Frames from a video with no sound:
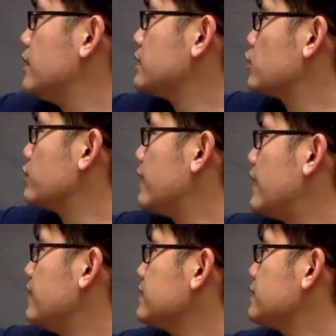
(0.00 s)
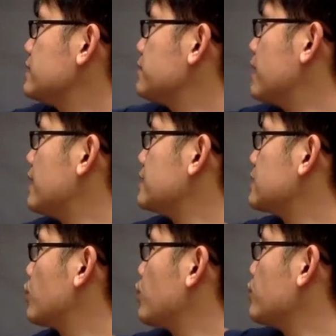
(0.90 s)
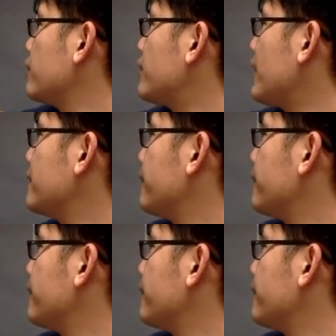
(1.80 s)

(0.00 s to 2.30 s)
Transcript: Square root of x plus square root of 5.